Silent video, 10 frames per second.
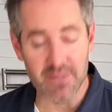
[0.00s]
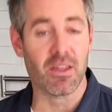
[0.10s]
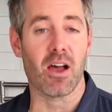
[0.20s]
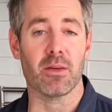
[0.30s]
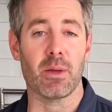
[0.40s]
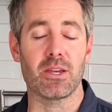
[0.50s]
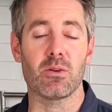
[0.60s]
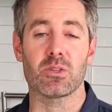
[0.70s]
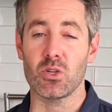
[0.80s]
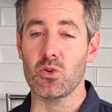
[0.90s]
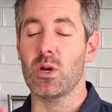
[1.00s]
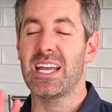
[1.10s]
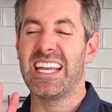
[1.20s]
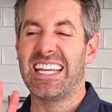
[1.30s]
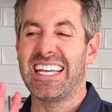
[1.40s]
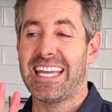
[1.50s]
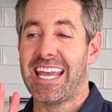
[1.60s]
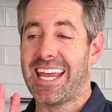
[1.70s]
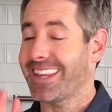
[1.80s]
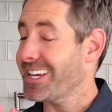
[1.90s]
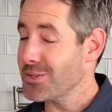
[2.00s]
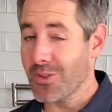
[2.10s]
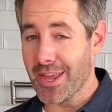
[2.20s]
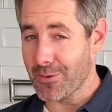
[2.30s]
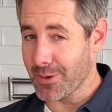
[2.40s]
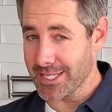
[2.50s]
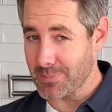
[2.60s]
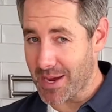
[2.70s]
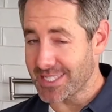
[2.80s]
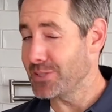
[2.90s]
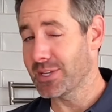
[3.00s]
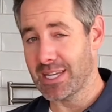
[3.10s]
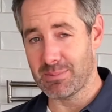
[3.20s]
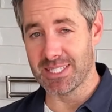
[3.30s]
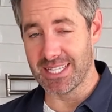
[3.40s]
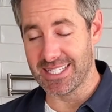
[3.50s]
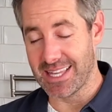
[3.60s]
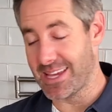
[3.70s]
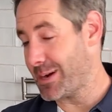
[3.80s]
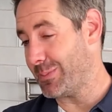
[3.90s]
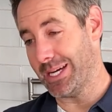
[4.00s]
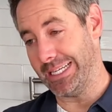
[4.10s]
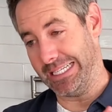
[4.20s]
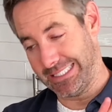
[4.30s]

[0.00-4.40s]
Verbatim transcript: of the jalapeno too. Unless you like it really spicy, you can keep the seeds in there, but